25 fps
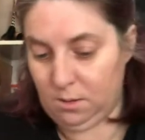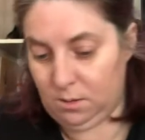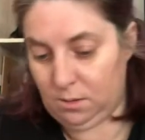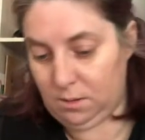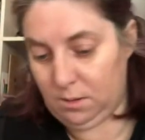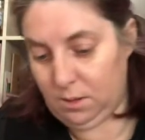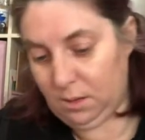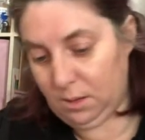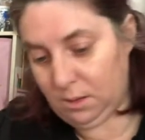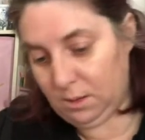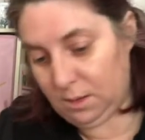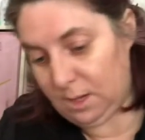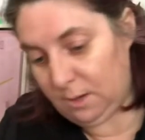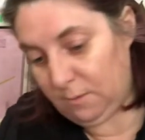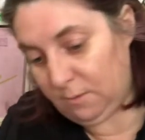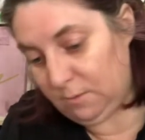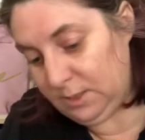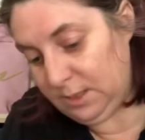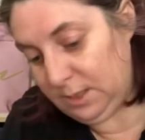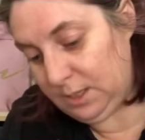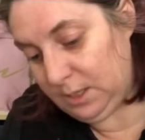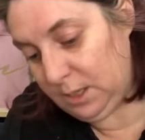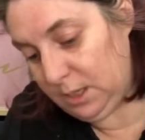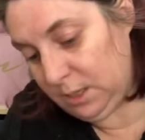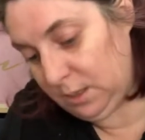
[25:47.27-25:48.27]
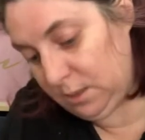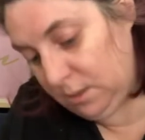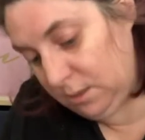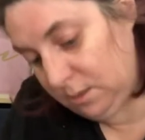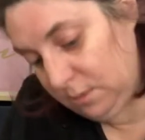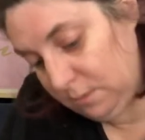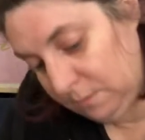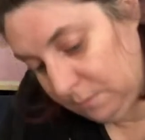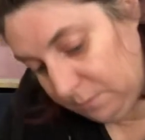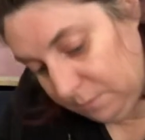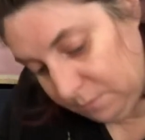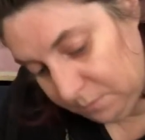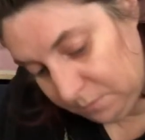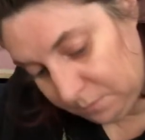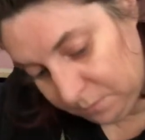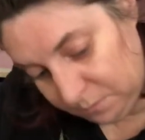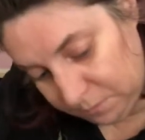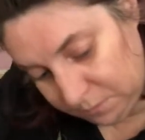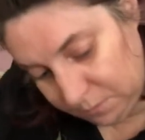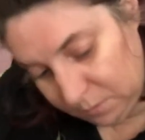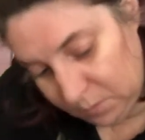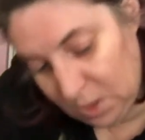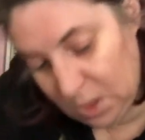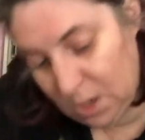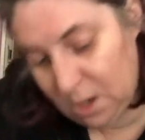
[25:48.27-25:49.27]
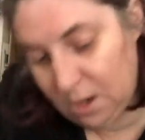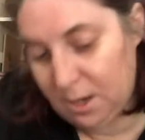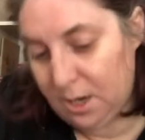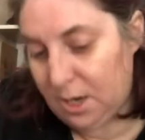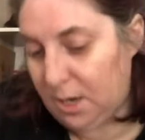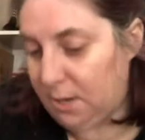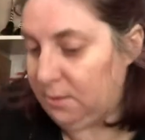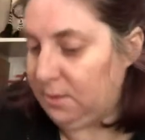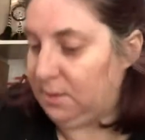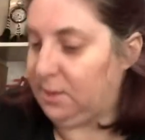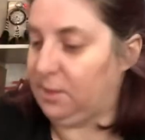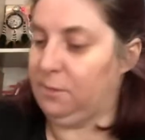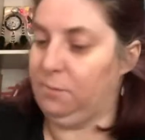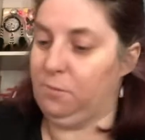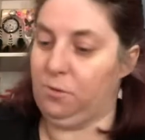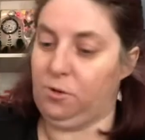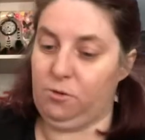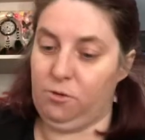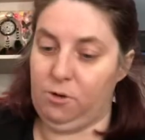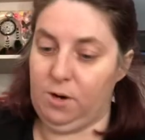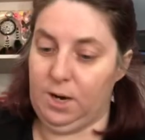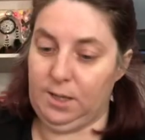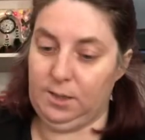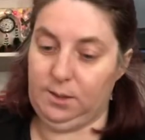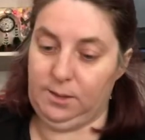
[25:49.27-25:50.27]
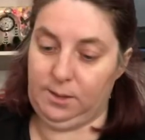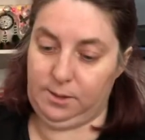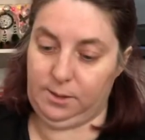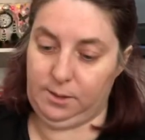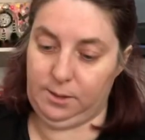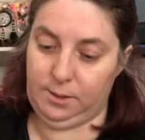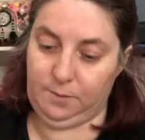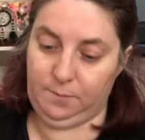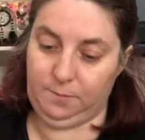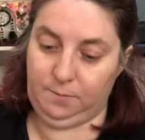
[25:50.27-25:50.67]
think that was it. Oh no, and some threads.